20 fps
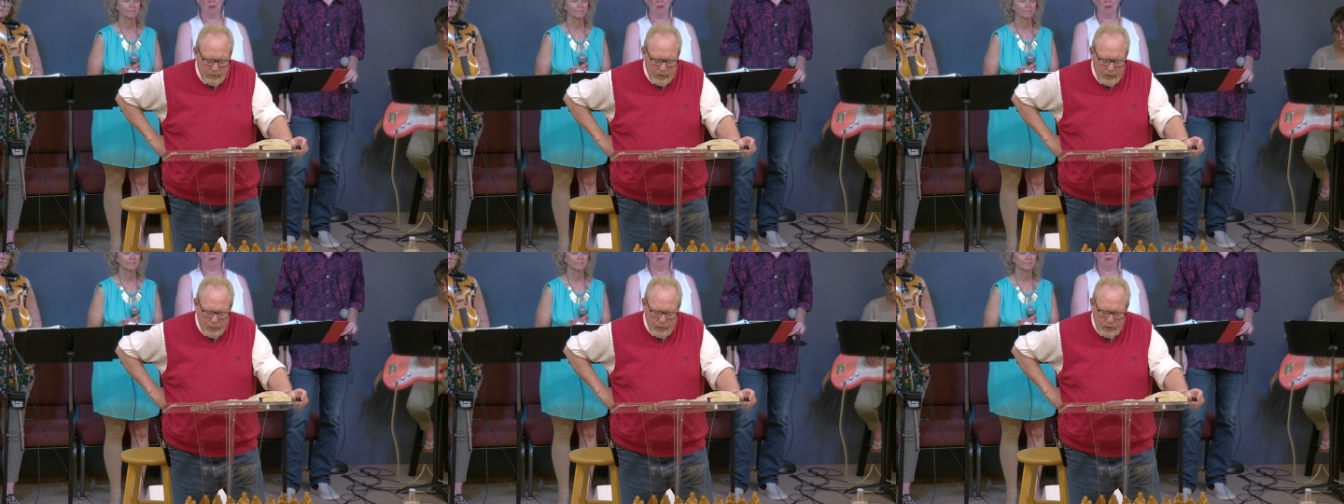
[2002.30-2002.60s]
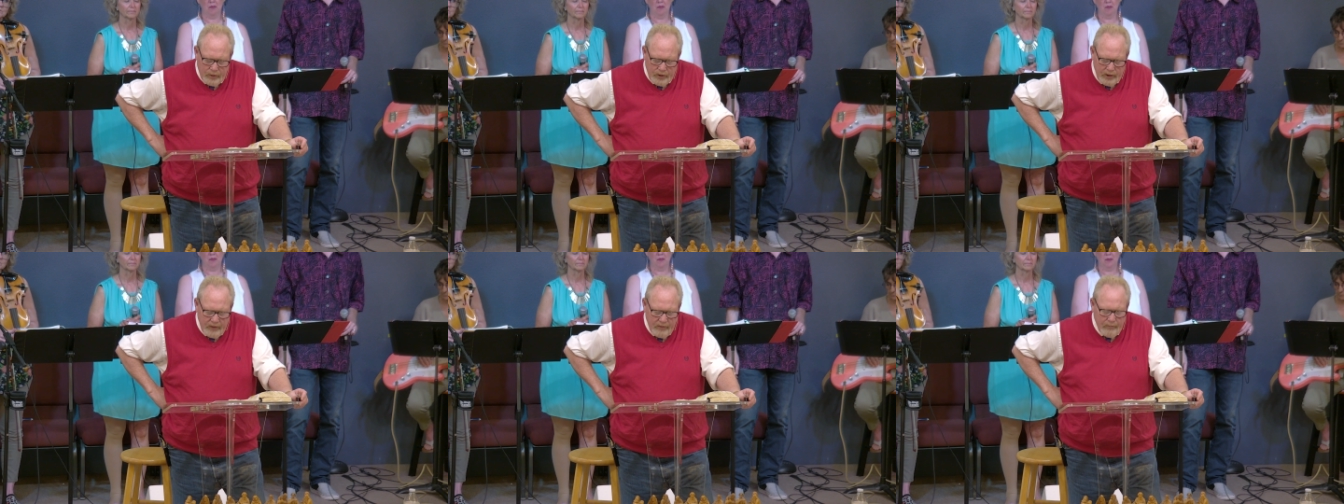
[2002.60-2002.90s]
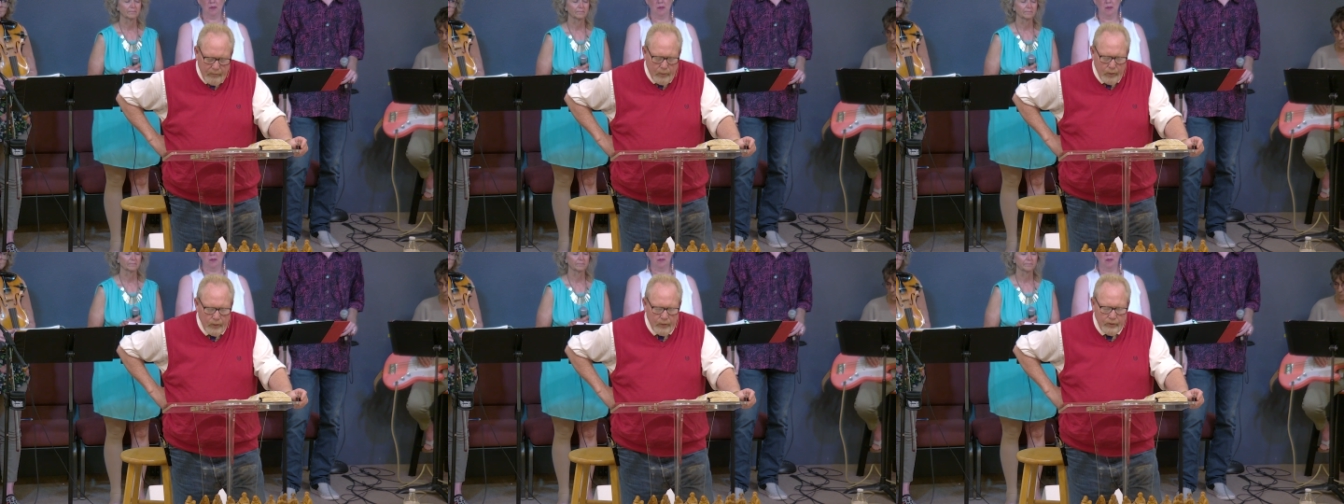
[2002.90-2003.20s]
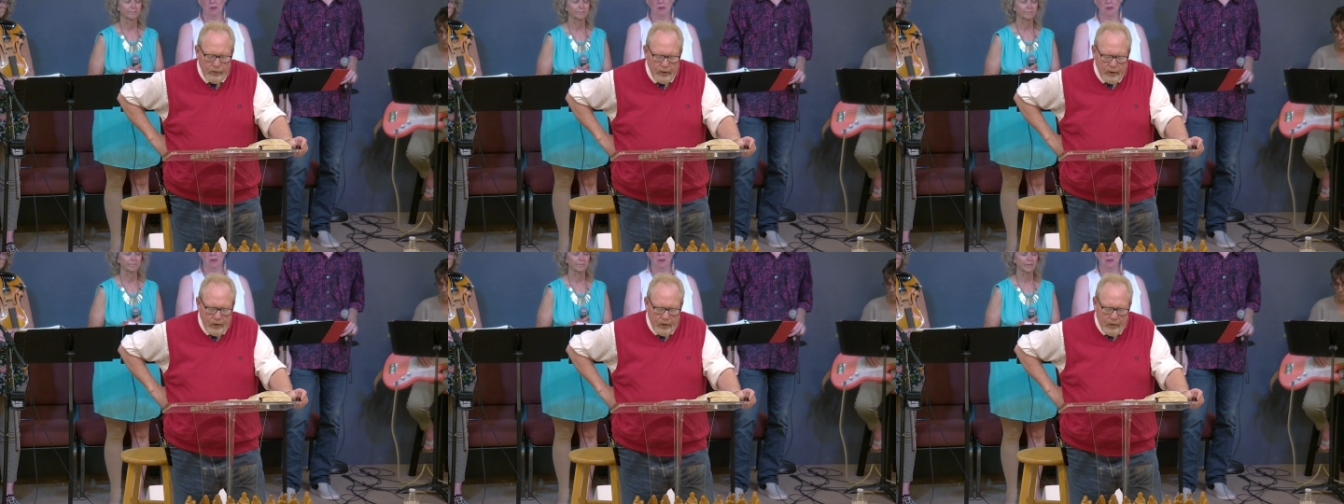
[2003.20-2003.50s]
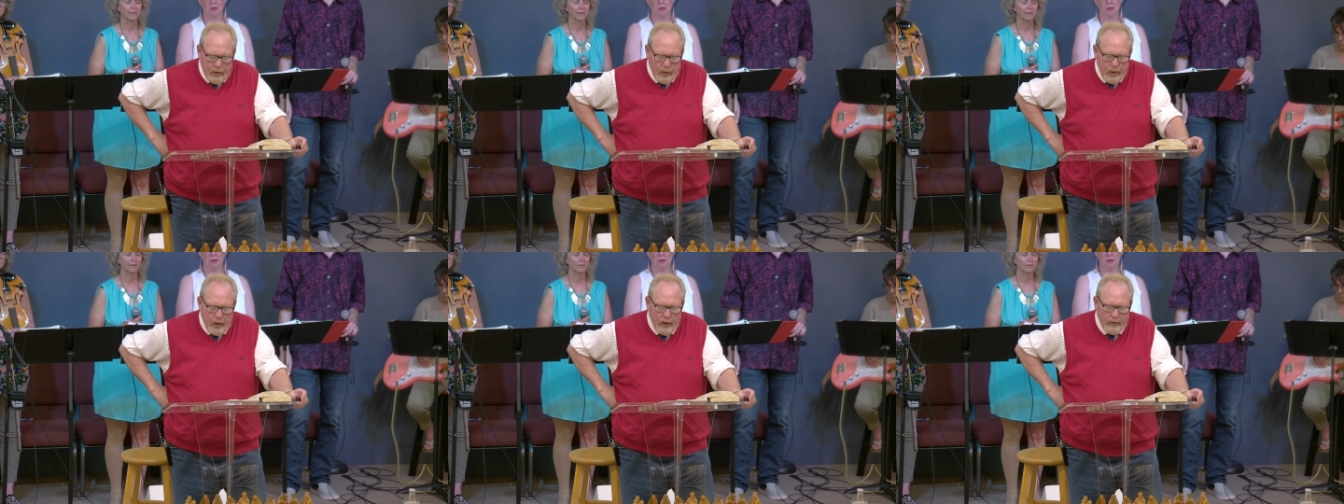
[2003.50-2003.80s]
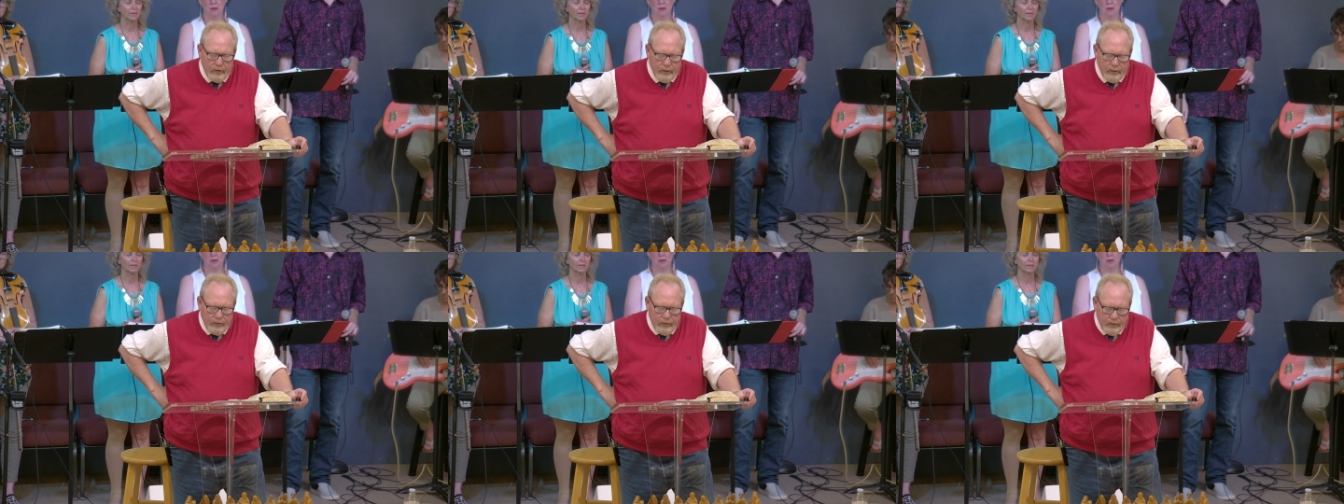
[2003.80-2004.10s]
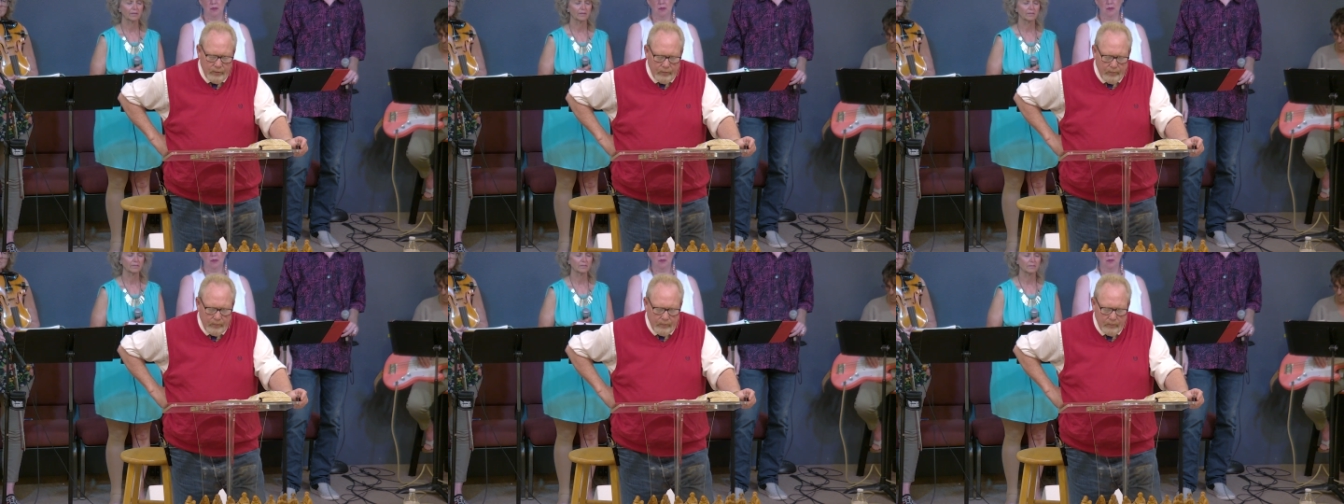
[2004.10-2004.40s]
to receive mercy and
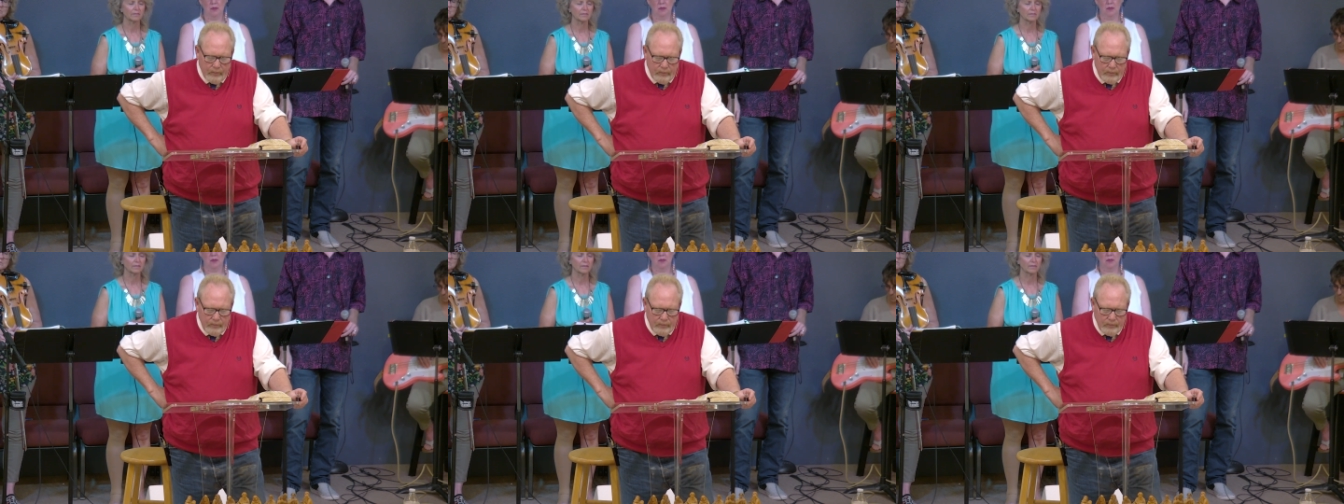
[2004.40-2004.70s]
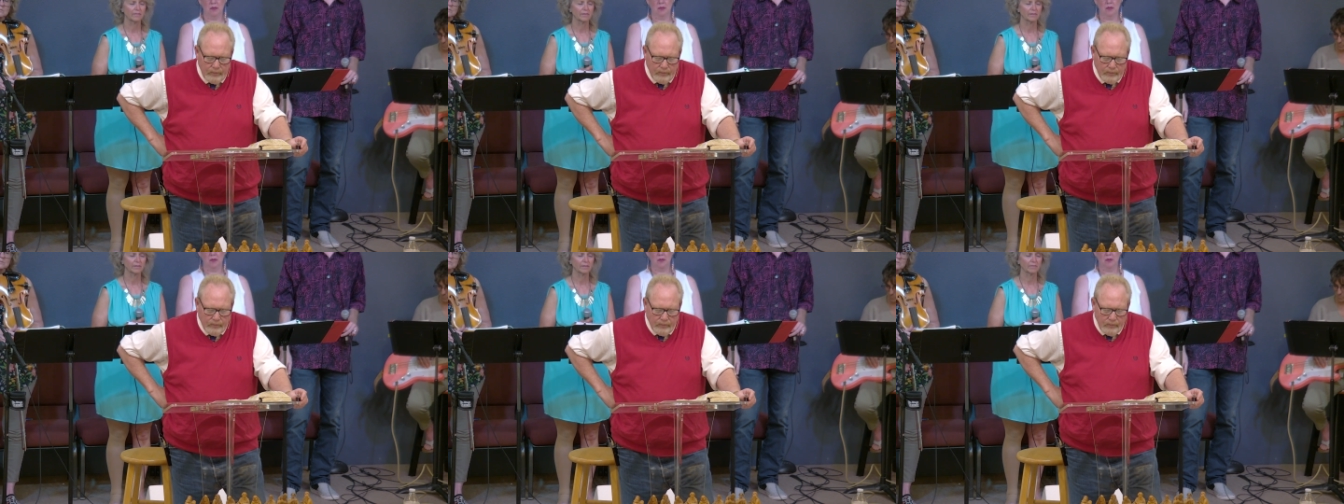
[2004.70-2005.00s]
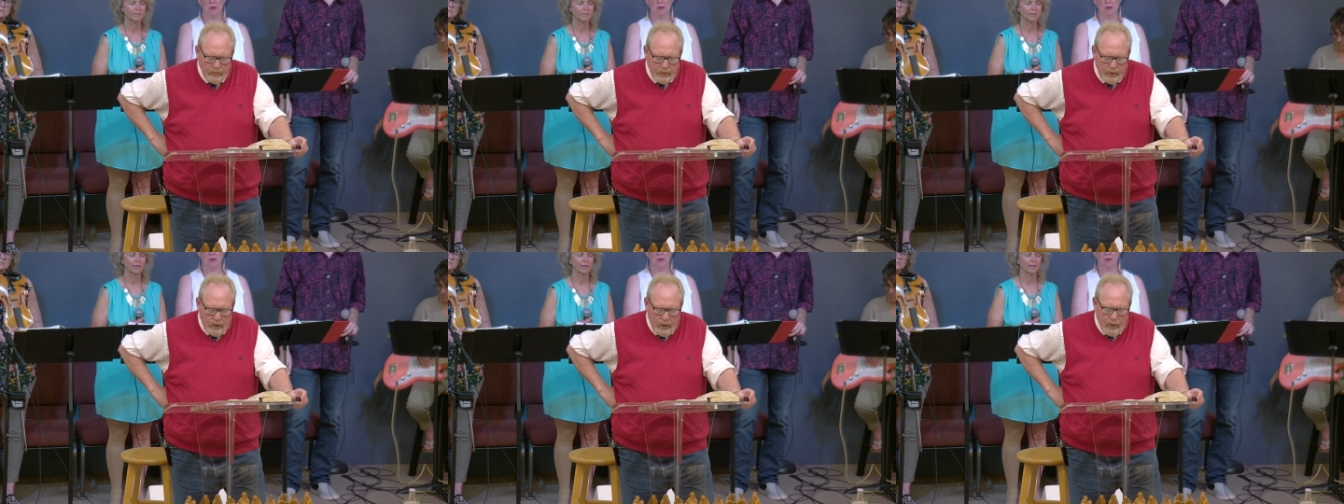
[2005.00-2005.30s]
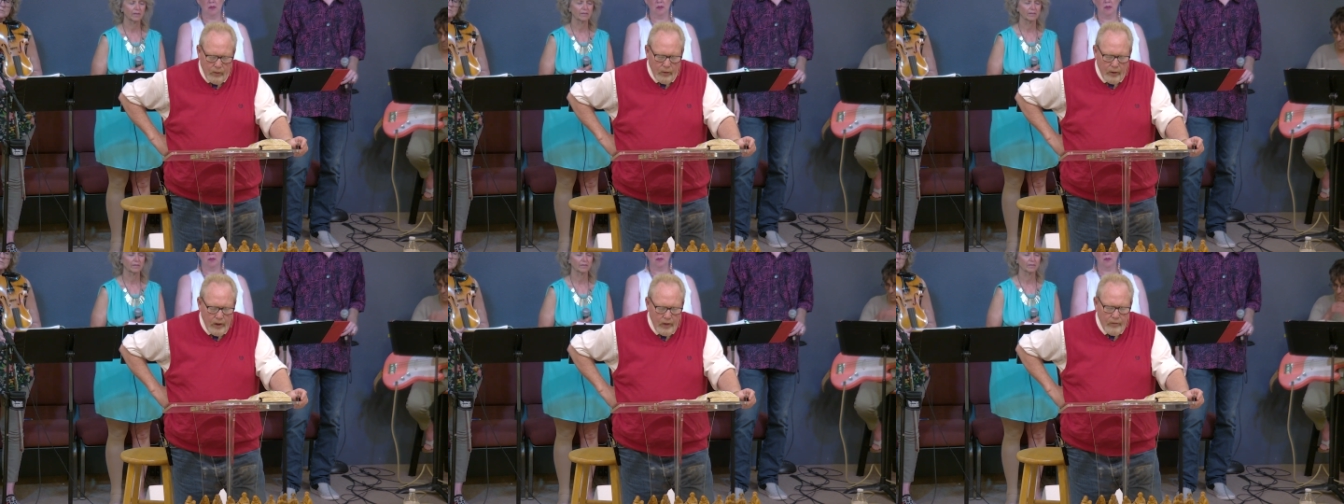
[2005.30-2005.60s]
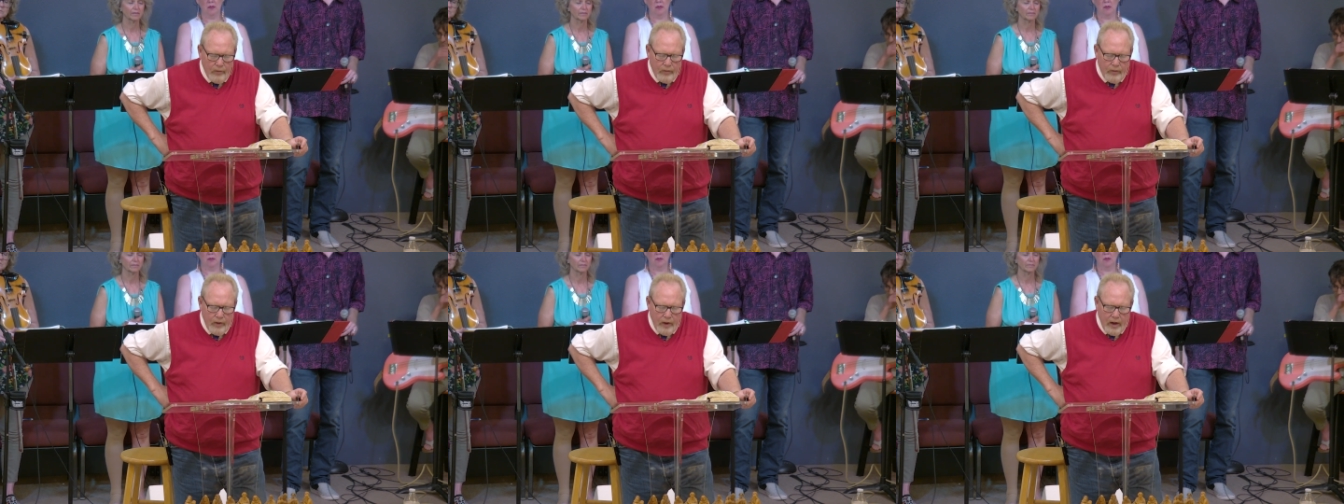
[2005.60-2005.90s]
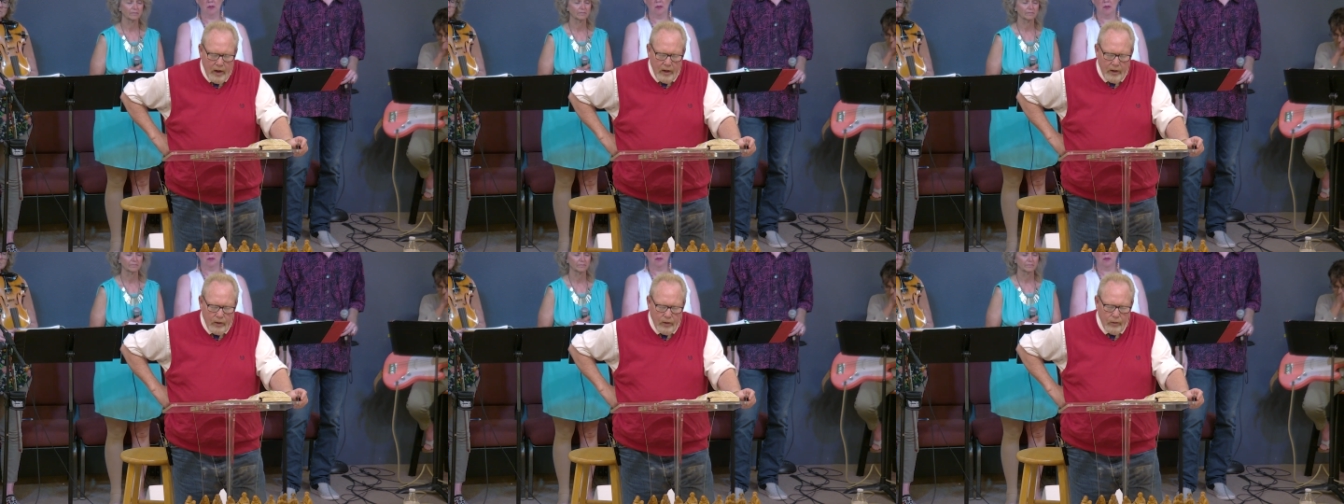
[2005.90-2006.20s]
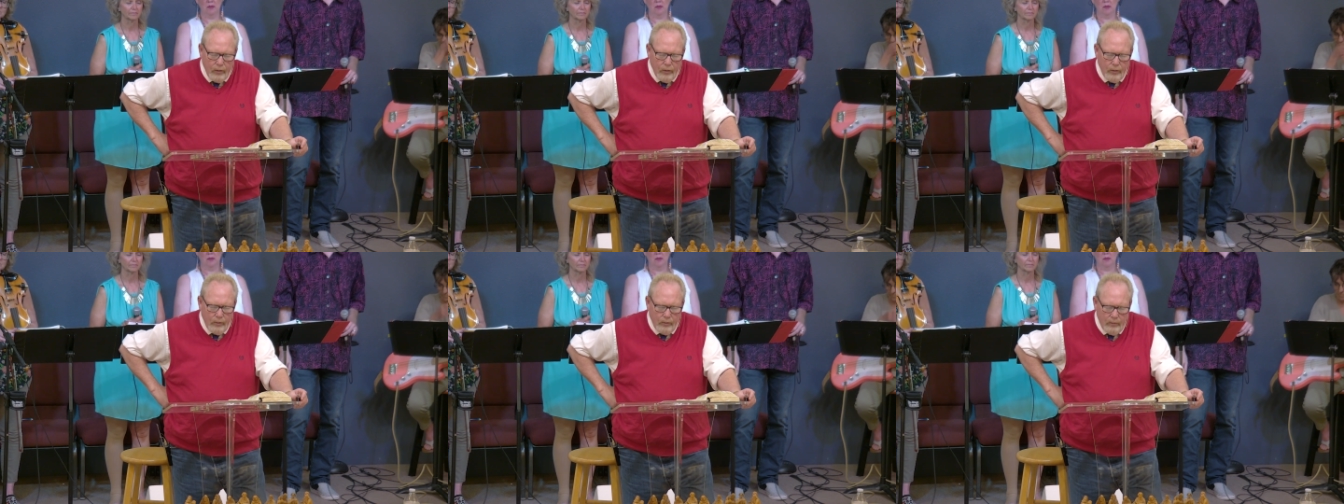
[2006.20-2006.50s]
grace. Lord, I thank
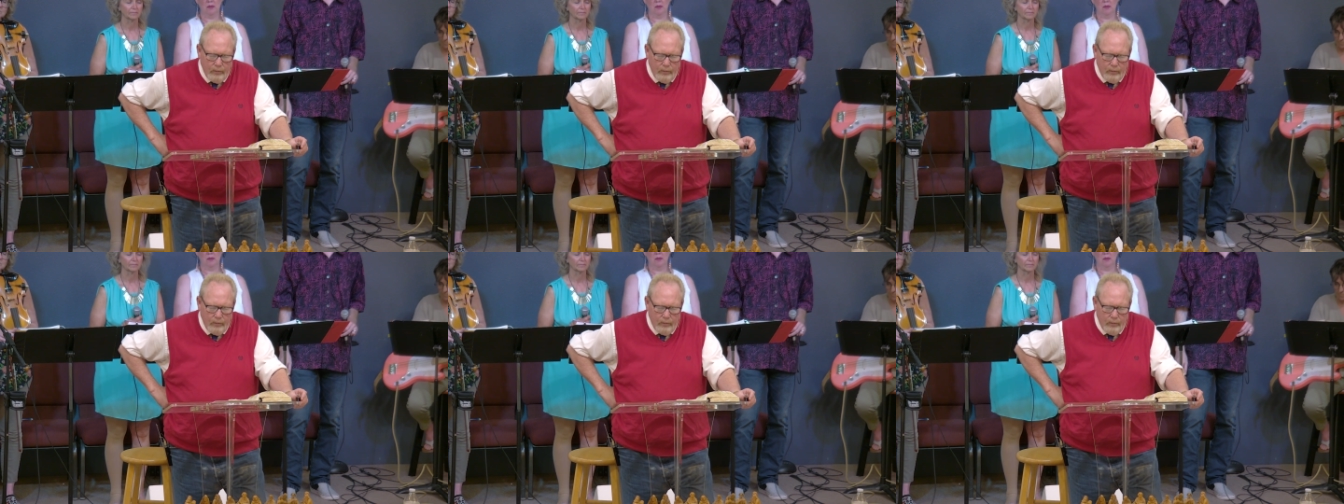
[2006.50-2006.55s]
you.